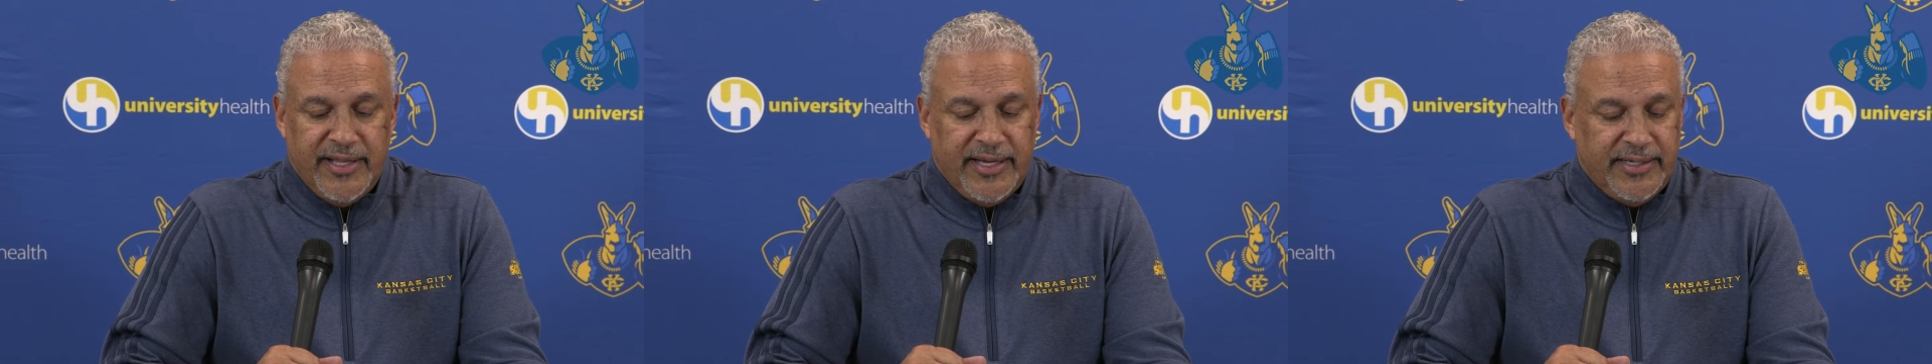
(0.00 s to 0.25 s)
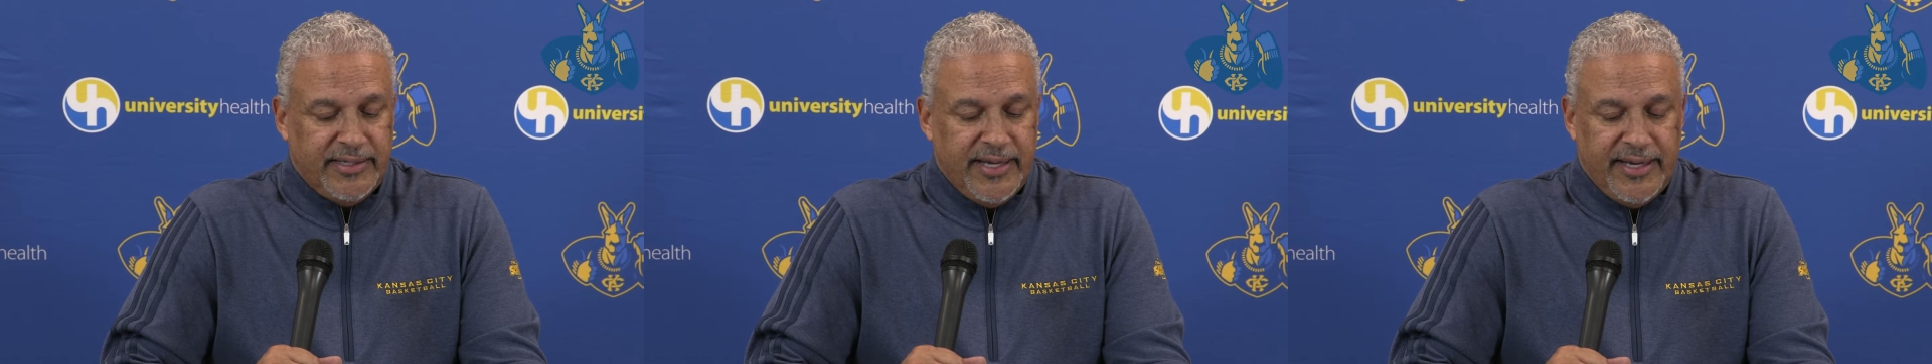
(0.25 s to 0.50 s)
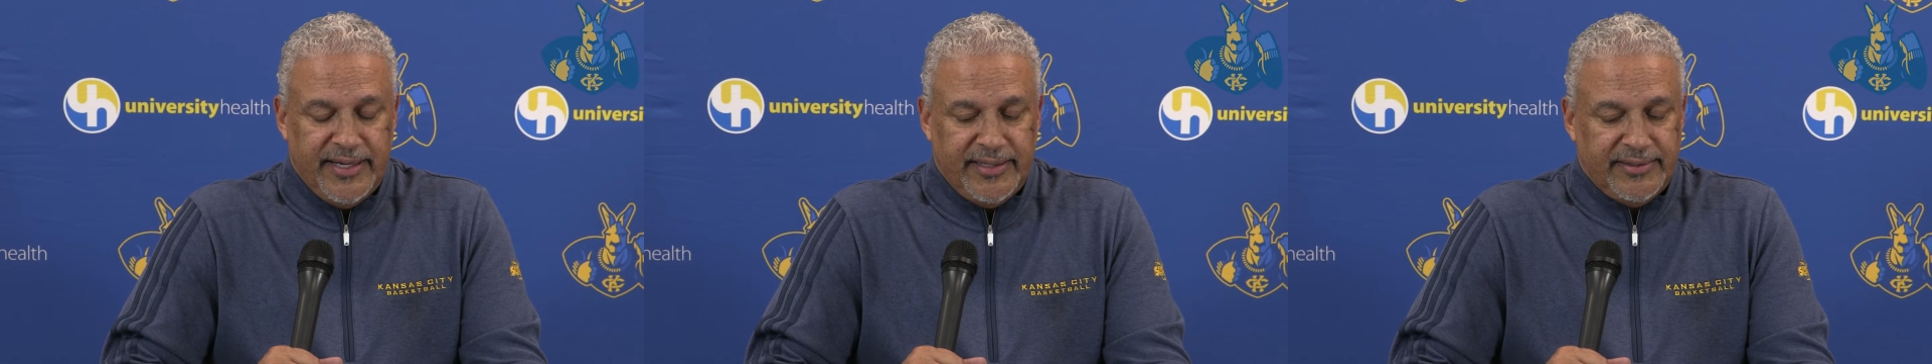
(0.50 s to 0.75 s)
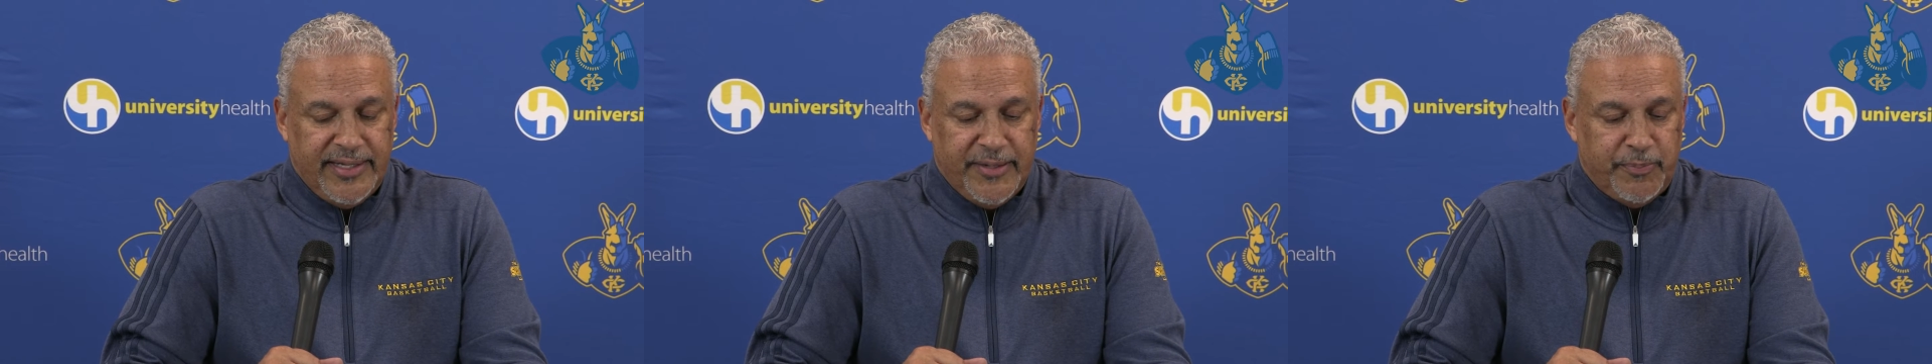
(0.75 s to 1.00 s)

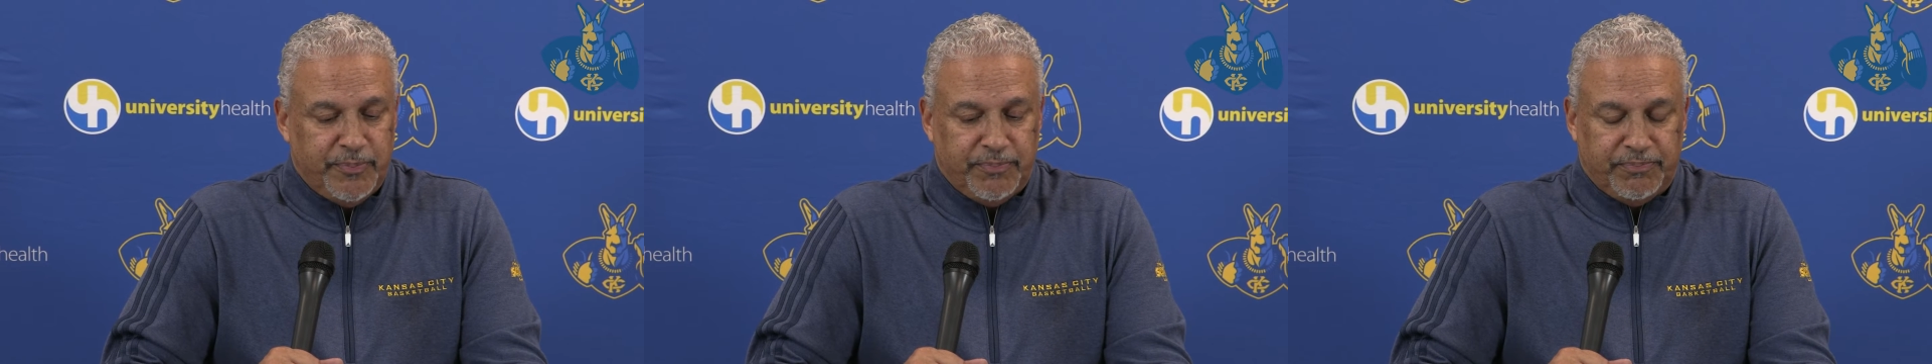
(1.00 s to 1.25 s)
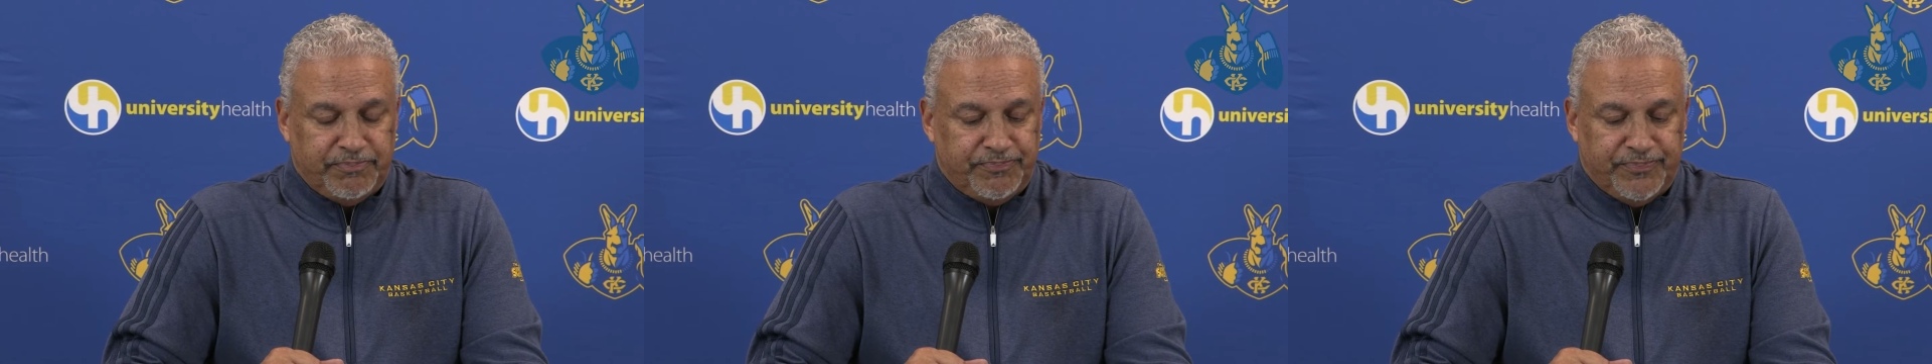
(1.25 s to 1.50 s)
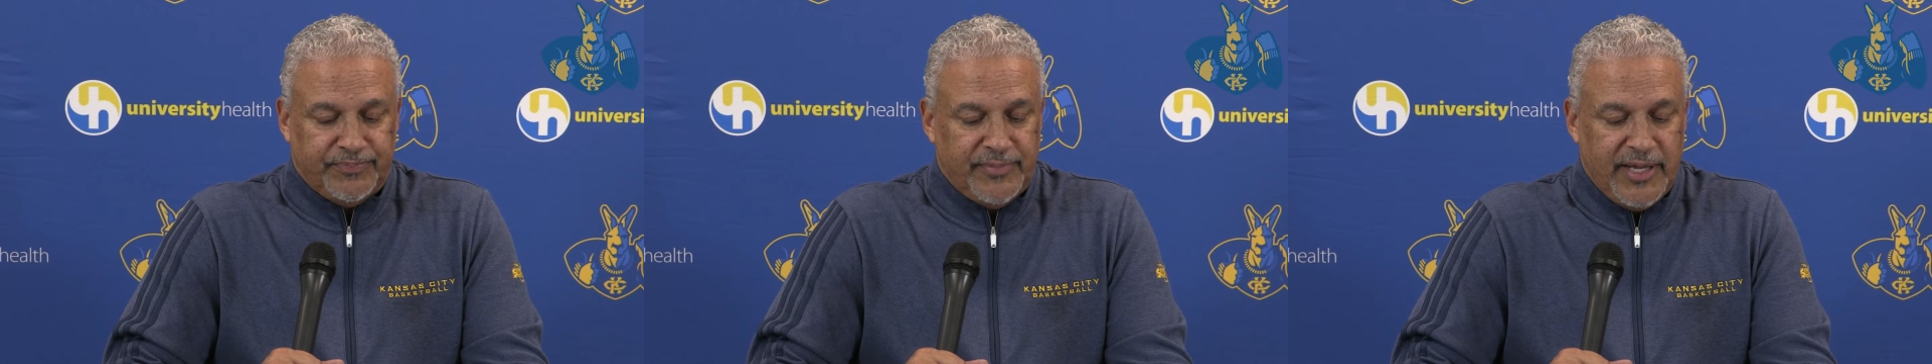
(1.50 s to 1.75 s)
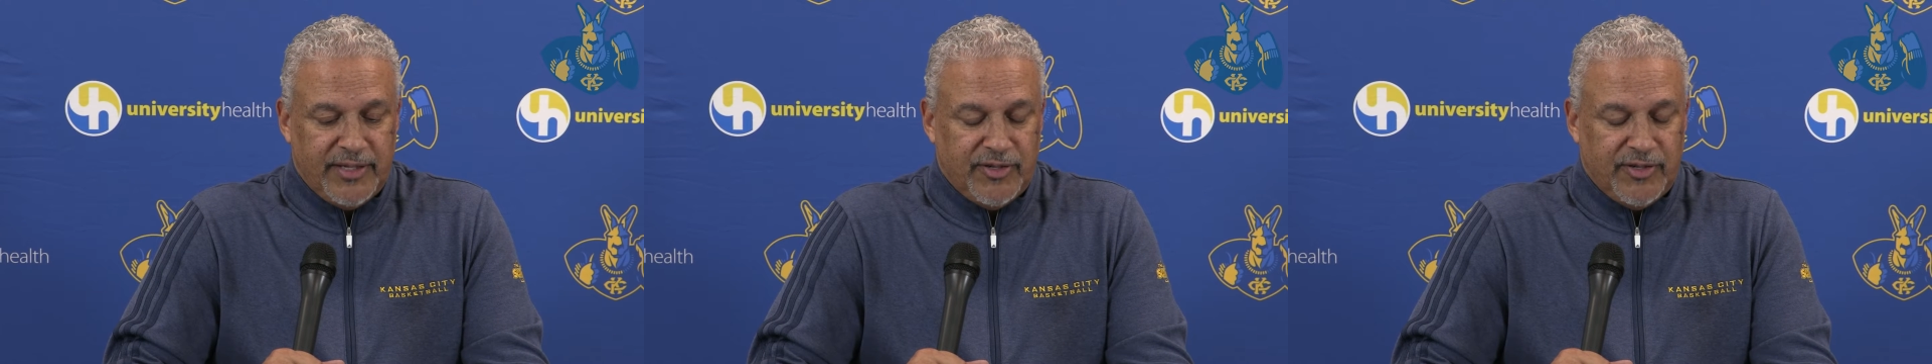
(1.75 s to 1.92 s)
they